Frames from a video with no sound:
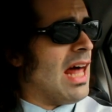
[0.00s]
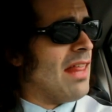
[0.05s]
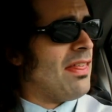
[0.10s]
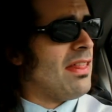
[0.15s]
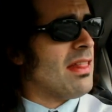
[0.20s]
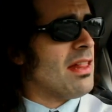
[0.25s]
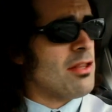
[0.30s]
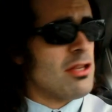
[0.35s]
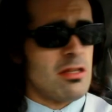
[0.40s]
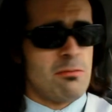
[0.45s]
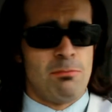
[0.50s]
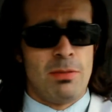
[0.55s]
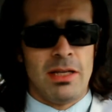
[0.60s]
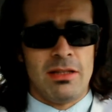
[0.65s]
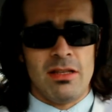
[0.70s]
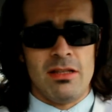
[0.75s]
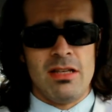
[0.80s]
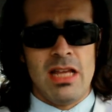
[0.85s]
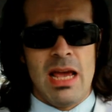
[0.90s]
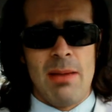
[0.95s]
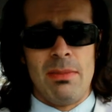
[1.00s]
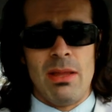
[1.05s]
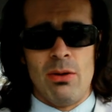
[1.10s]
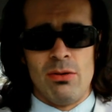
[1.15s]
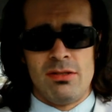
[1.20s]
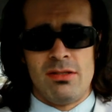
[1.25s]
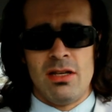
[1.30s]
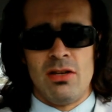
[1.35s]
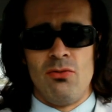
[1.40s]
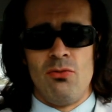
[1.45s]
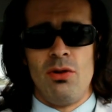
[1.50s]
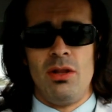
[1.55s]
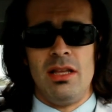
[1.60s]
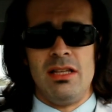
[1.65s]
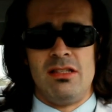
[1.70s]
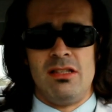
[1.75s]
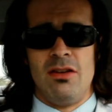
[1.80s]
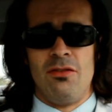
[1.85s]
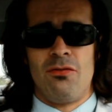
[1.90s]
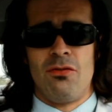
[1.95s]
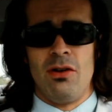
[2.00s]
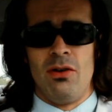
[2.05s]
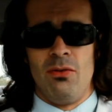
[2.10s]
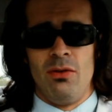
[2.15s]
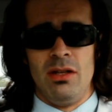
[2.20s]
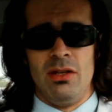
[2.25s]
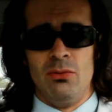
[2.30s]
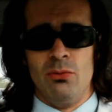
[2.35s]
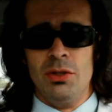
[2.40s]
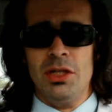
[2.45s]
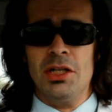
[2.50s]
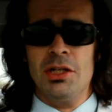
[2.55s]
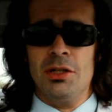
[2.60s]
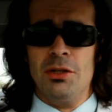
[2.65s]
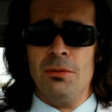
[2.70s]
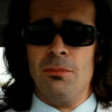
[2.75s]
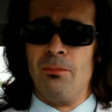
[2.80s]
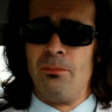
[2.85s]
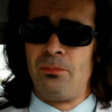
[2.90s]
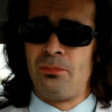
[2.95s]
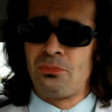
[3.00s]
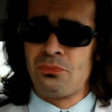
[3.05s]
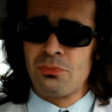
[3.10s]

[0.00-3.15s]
I think they just picked a name that would sound really different and really weird.